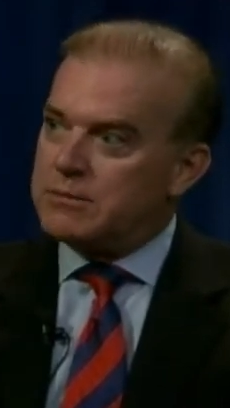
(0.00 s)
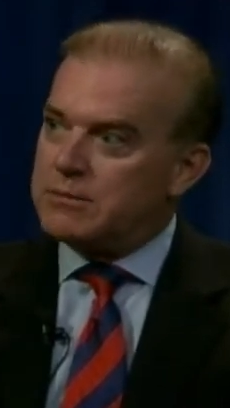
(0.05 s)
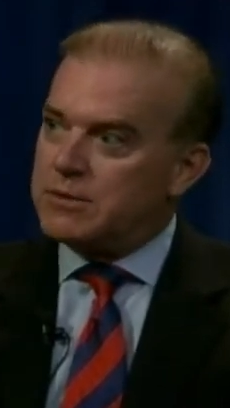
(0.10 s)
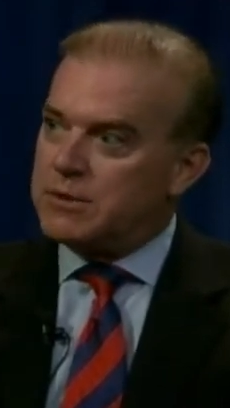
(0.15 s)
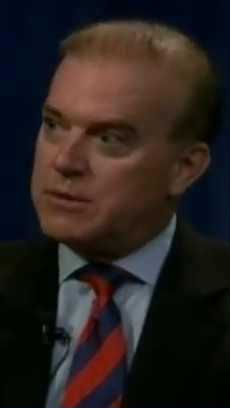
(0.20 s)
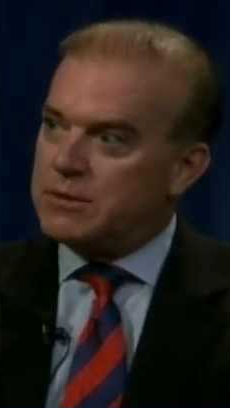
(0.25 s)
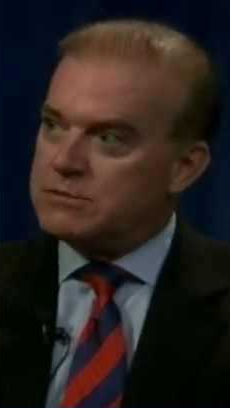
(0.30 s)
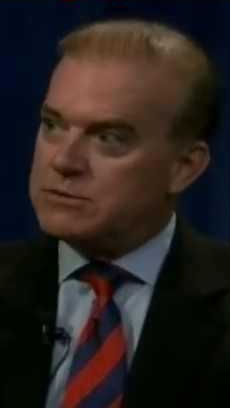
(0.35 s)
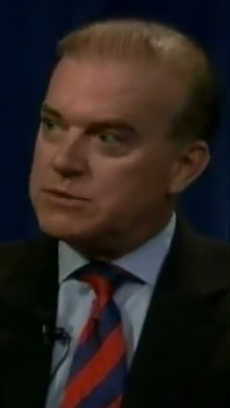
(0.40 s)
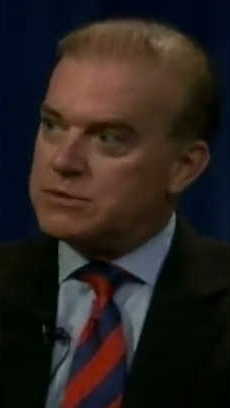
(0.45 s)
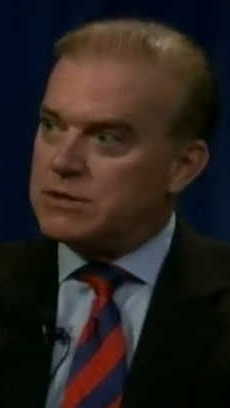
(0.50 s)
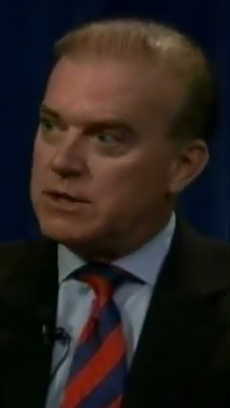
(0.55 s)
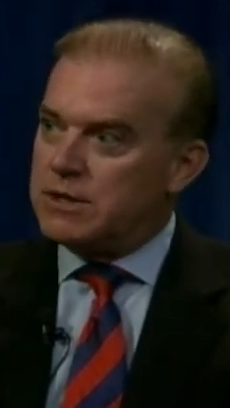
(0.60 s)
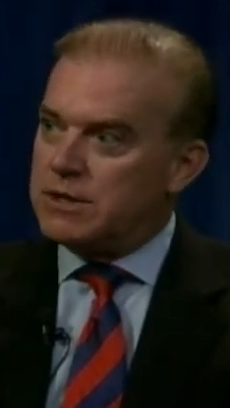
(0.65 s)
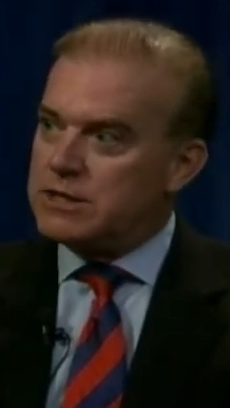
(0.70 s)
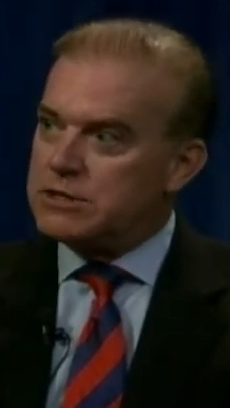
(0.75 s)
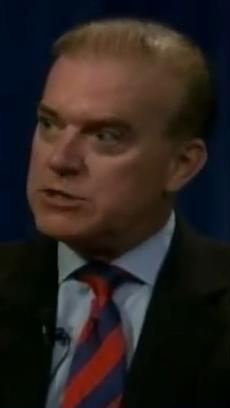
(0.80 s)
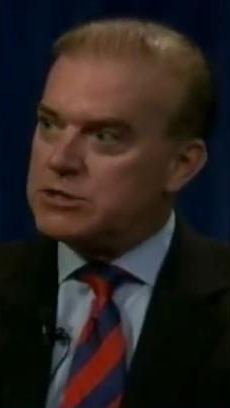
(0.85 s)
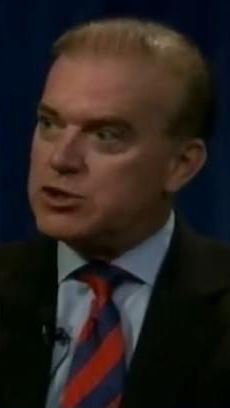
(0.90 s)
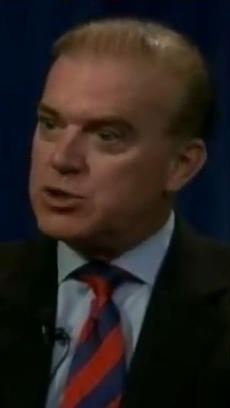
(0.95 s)
The
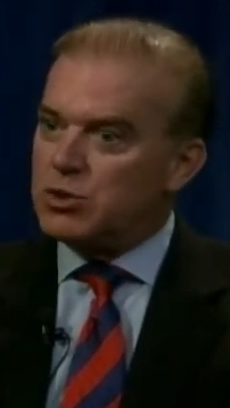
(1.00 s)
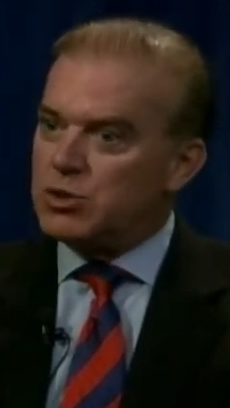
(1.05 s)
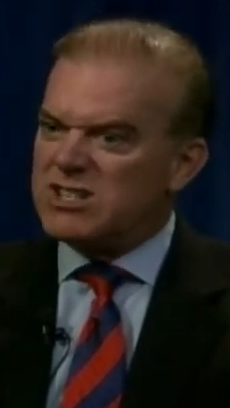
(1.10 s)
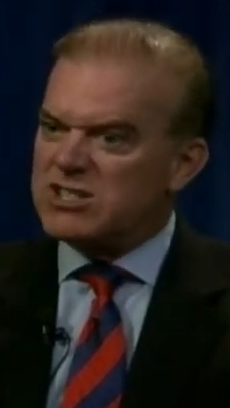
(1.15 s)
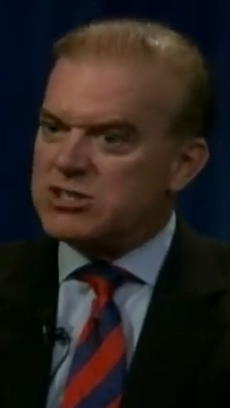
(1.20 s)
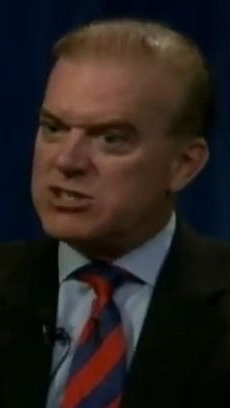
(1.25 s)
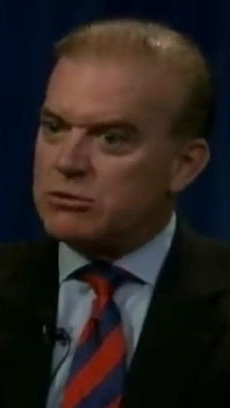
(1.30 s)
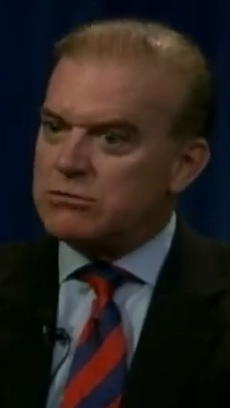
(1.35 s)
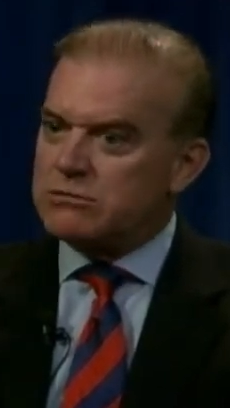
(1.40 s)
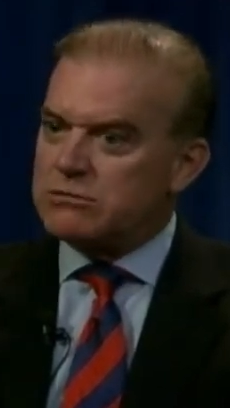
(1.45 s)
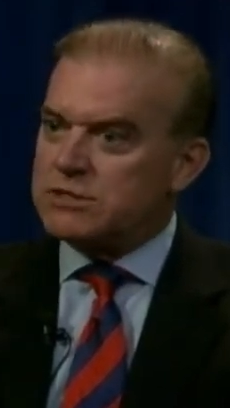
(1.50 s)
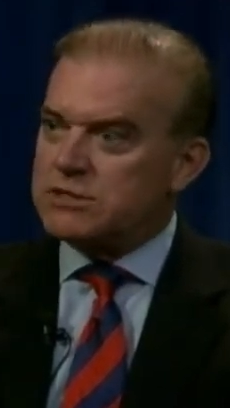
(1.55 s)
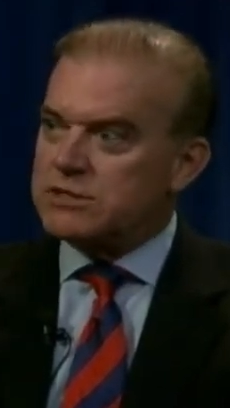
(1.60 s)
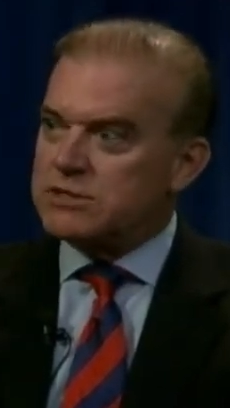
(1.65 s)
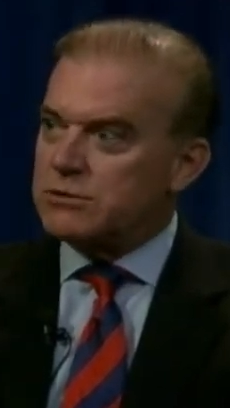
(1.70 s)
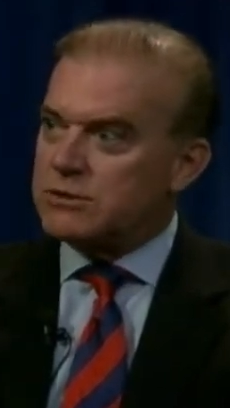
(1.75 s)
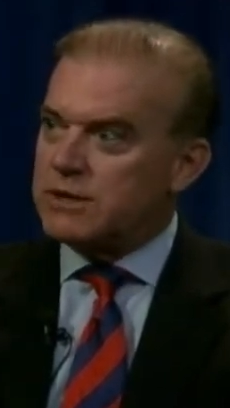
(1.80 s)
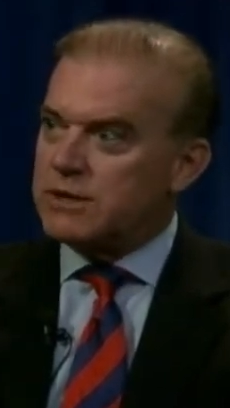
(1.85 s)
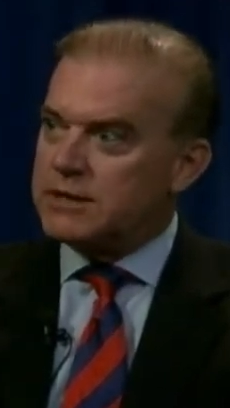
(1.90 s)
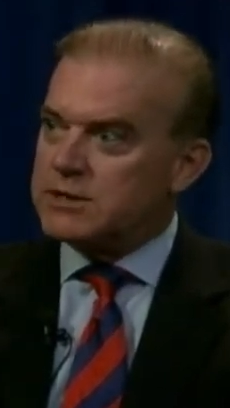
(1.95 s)
hinge joints don't
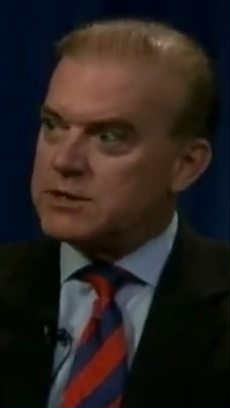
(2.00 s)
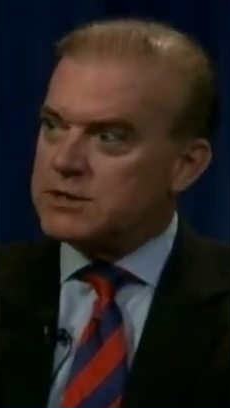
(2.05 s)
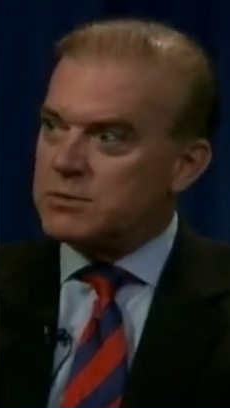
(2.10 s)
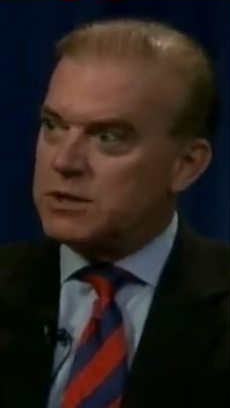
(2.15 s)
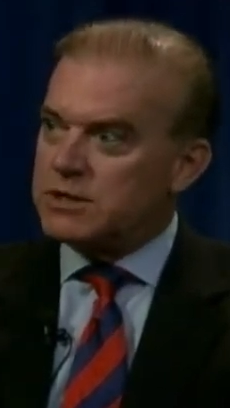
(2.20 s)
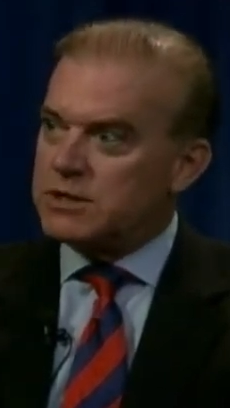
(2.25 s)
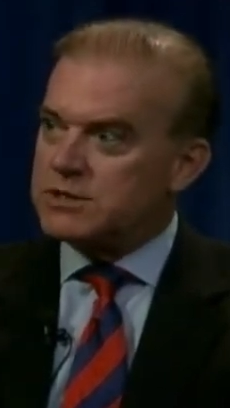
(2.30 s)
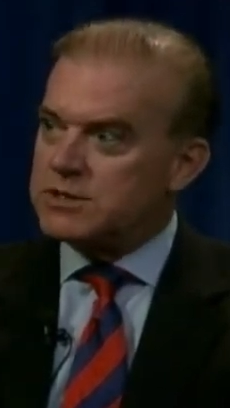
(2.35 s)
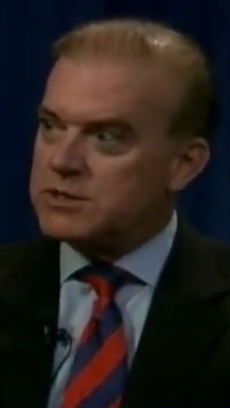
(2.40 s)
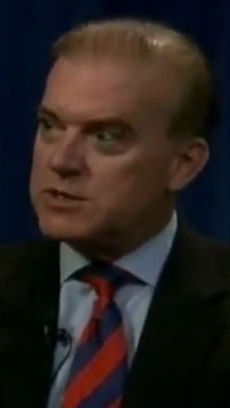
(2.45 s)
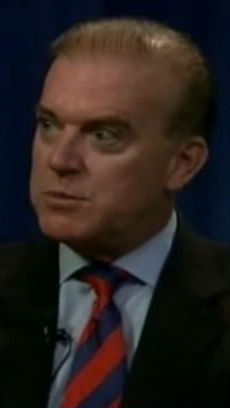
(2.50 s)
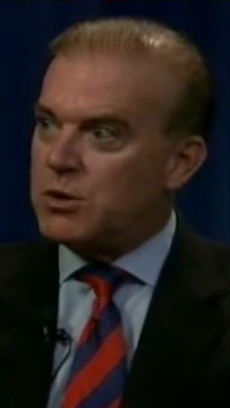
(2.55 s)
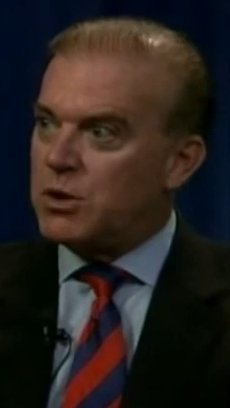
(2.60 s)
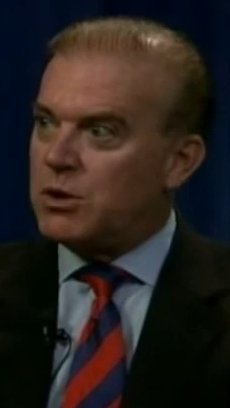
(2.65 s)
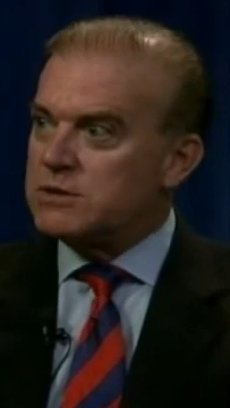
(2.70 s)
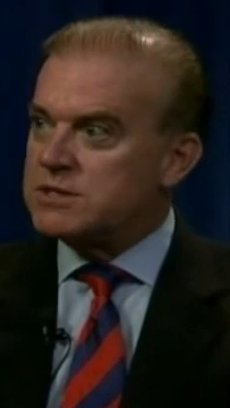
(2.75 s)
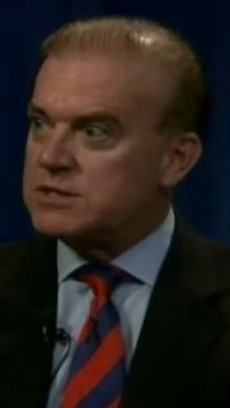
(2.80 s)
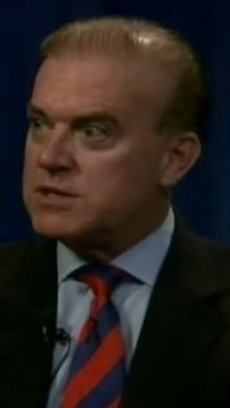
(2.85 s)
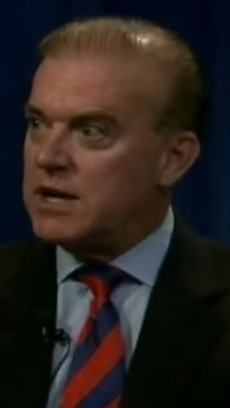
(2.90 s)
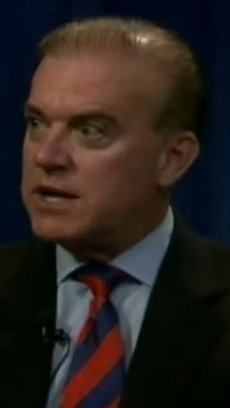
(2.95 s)
dislocate as much as the ball
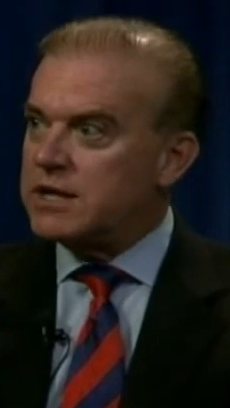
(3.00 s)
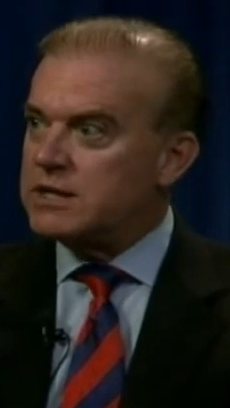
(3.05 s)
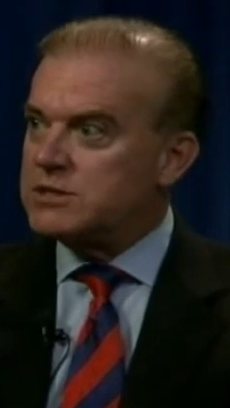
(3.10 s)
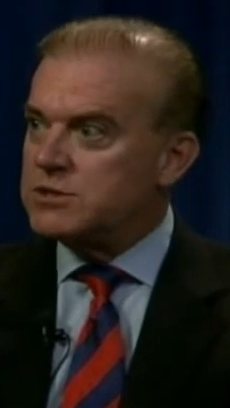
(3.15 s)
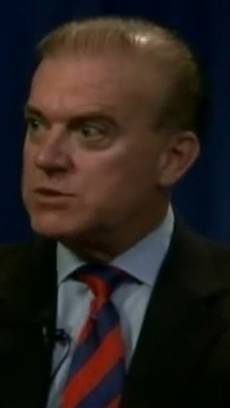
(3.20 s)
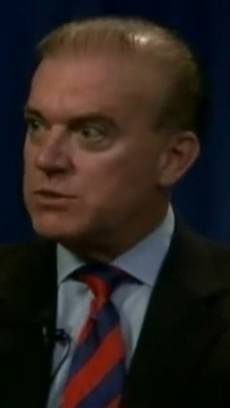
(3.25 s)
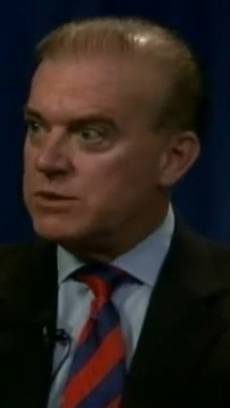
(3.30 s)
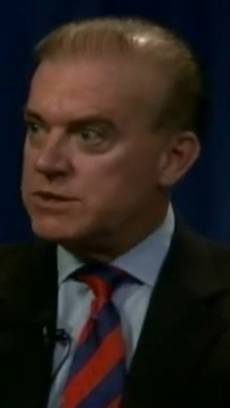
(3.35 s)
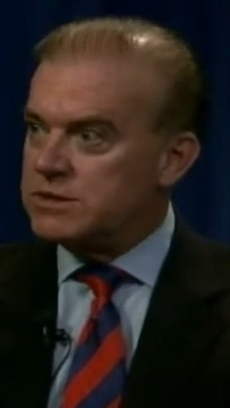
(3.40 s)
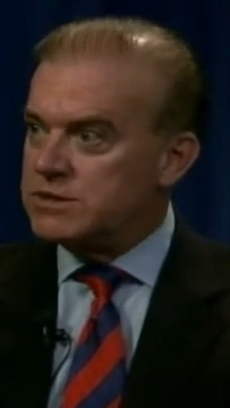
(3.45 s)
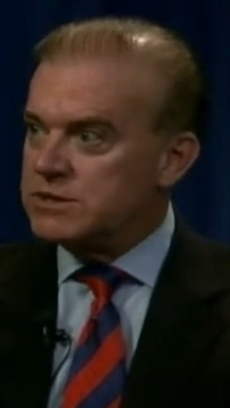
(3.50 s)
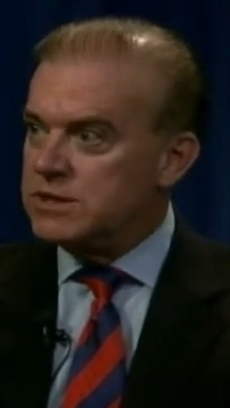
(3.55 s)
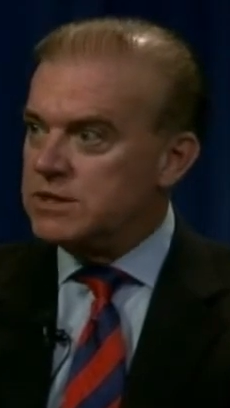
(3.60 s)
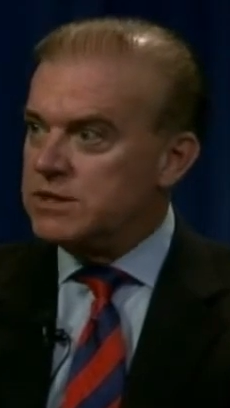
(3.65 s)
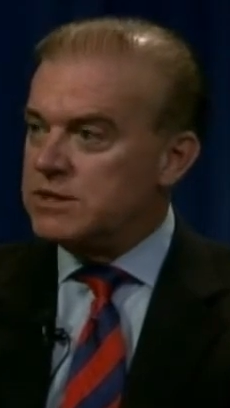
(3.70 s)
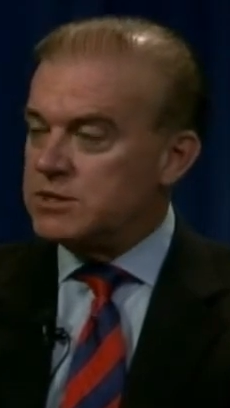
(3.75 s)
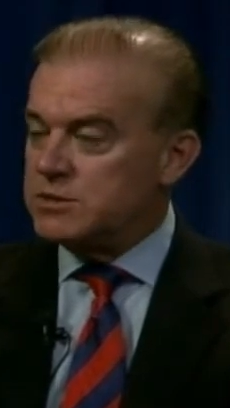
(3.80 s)
and socket joints, mm-hmm.